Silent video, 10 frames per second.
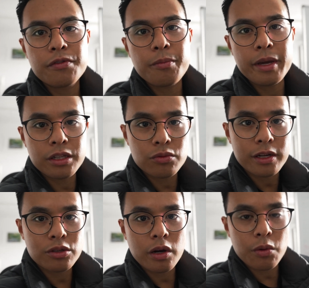So for me in
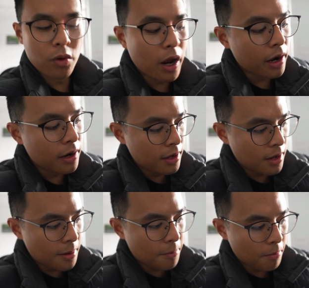twenty twenty-one,
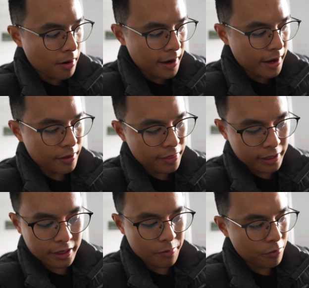my
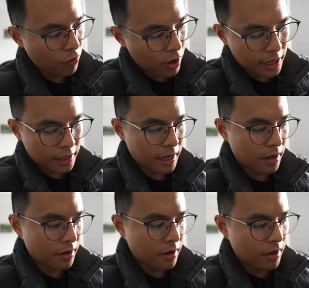thing that I've been writing
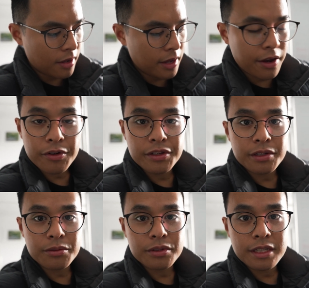down every
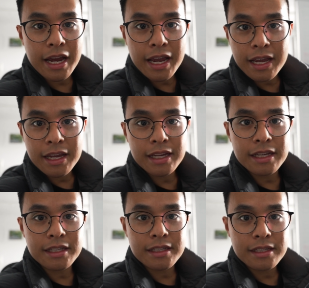single day
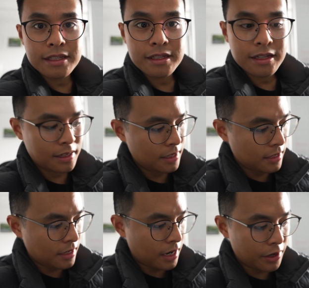is,
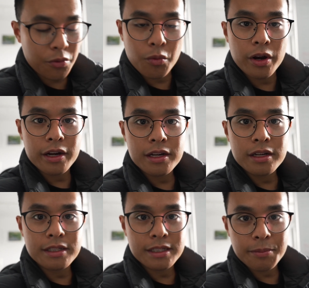I don't work
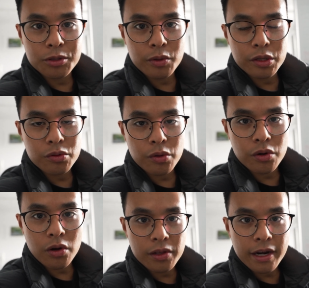December twenty
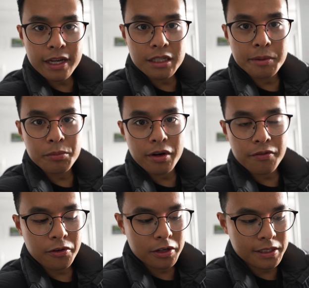twenty-one holidays, but
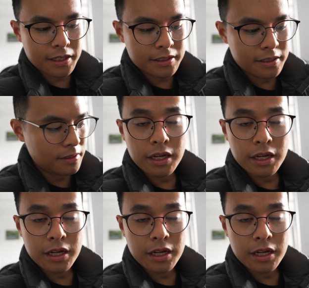Brown Fox does.